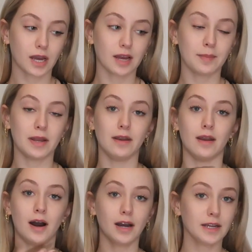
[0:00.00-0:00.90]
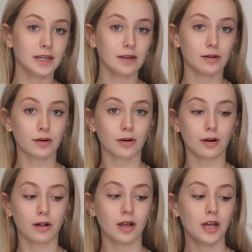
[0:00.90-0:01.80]
I am not a heel
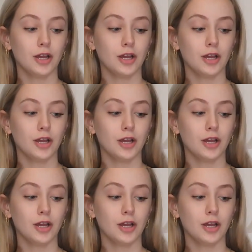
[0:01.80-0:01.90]
girl.